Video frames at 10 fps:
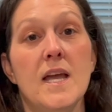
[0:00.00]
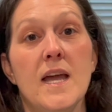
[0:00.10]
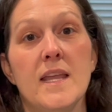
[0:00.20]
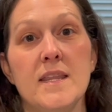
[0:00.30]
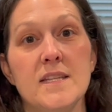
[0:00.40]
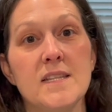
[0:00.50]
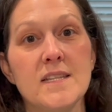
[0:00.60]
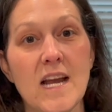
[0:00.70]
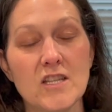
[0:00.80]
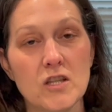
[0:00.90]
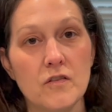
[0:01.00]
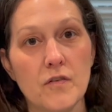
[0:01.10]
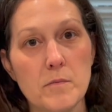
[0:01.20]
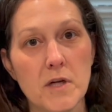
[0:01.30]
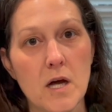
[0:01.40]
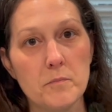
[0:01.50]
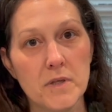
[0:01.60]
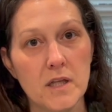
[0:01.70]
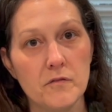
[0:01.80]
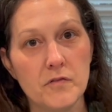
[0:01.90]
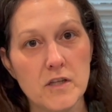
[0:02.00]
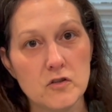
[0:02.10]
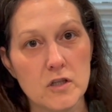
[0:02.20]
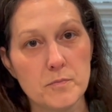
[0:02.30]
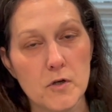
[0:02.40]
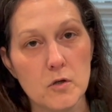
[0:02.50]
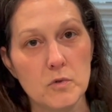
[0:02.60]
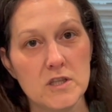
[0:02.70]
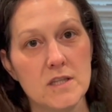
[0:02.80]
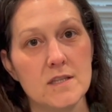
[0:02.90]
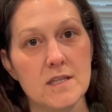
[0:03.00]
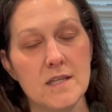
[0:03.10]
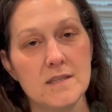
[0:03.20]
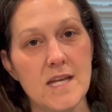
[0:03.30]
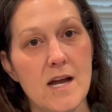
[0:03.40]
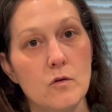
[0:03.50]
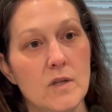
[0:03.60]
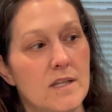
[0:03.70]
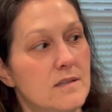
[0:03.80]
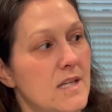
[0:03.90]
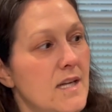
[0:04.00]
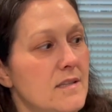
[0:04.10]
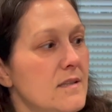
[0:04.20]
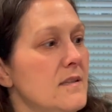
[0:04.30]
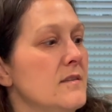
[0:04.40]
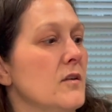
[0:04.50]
And this is actually from a company in Fredericksburg, which is a town in Texas.